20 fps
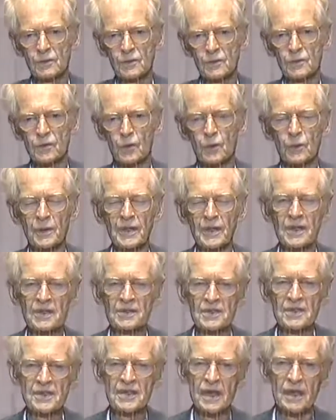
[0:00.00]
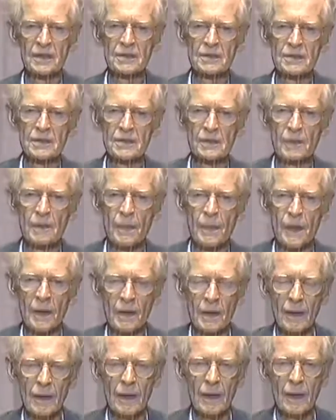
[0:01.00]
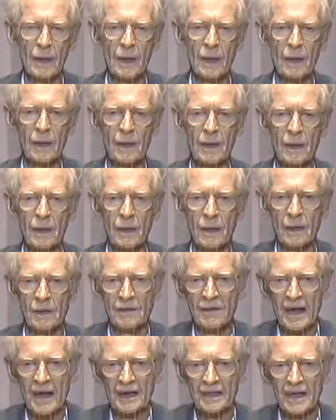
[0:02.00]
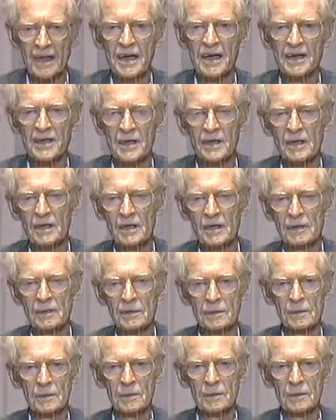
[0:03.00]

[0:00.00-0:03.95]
to reinstate that inner